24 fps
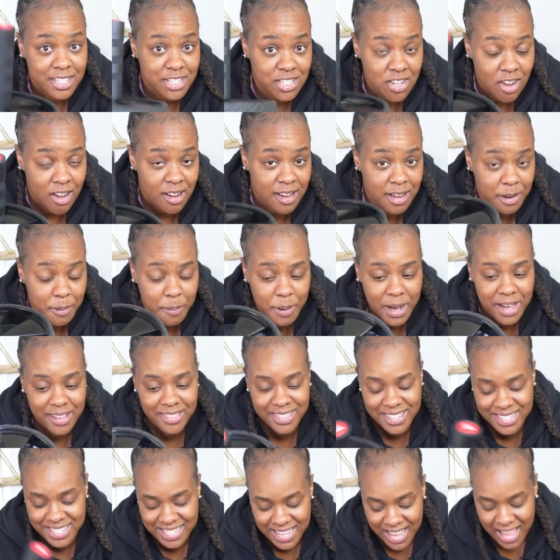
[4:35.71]
talk about
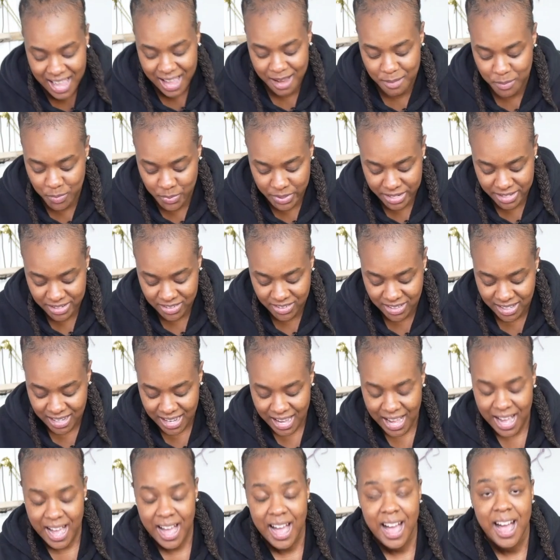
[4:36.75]
this ab wheel.
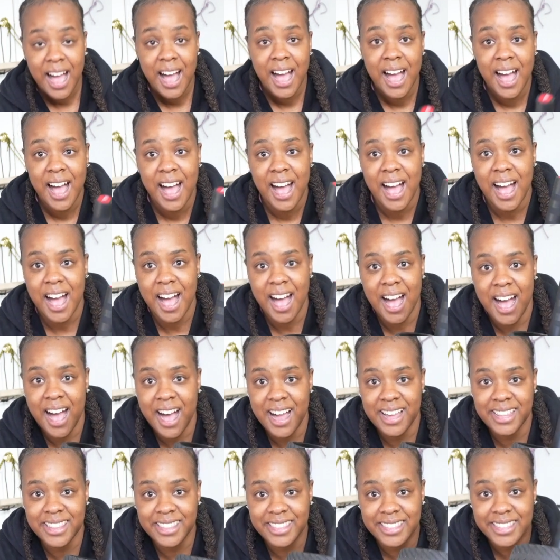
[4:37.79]

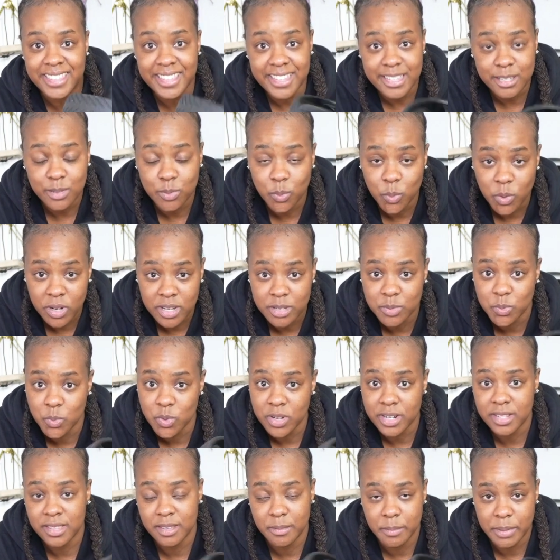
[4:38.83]
This was one
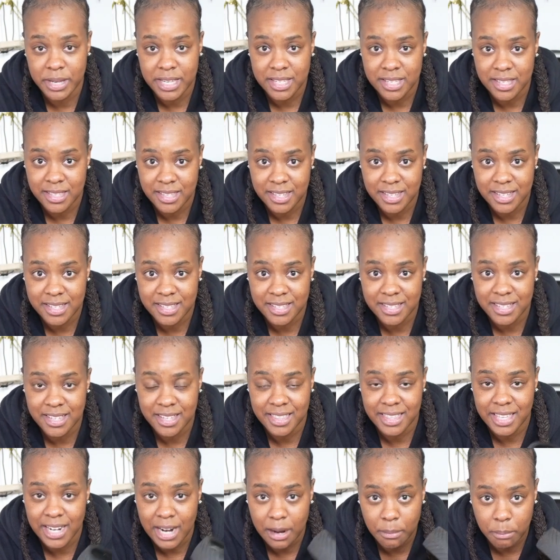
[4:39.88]
of the best things
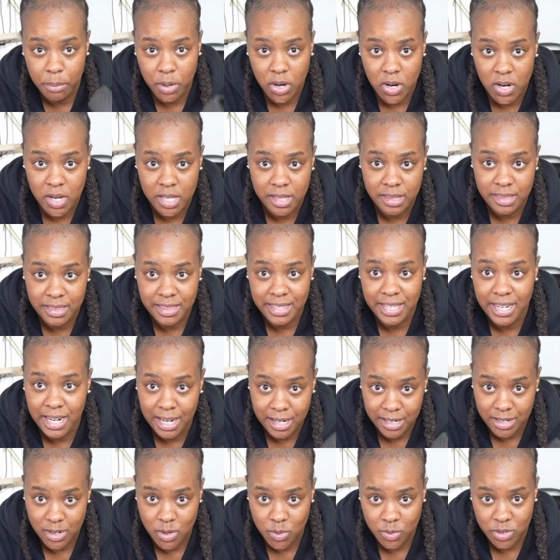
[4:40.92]
that I bought that I
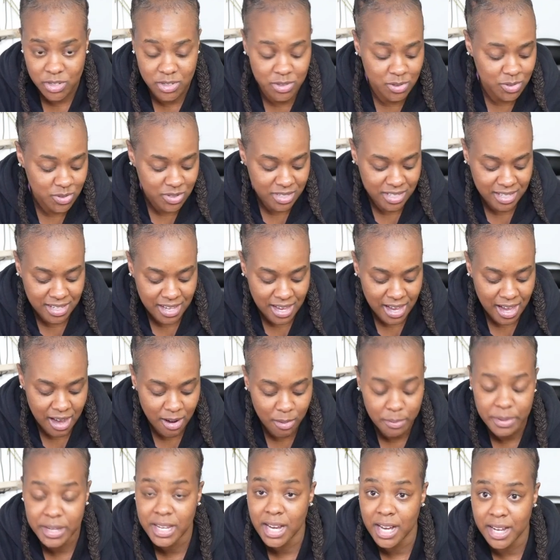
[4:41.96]
don't use. I'll
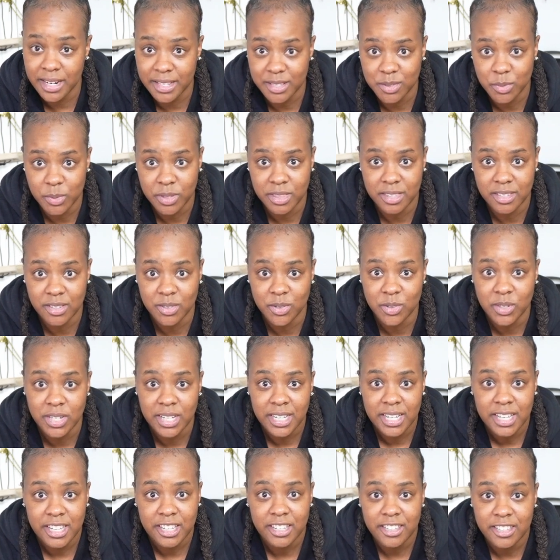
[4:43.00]
be honest with you.
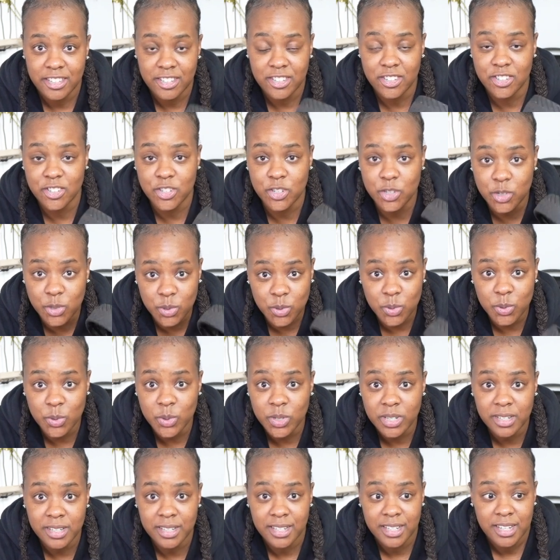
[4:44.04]

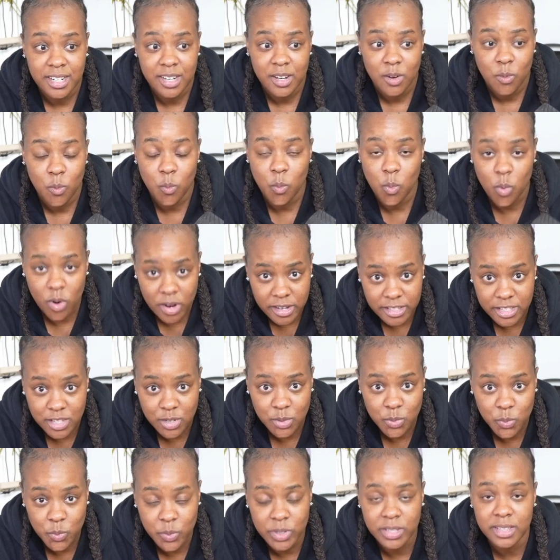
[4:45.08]
You want
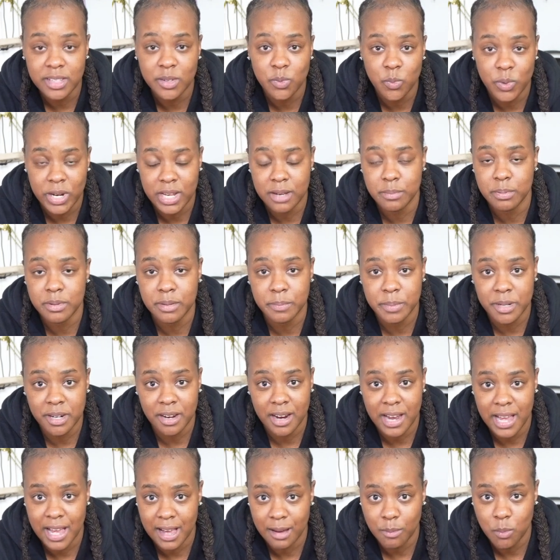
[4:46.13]
to really ramp up your
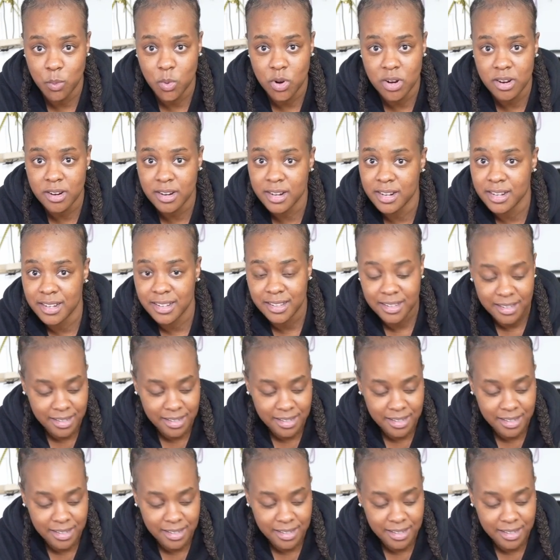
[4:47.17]
ab work,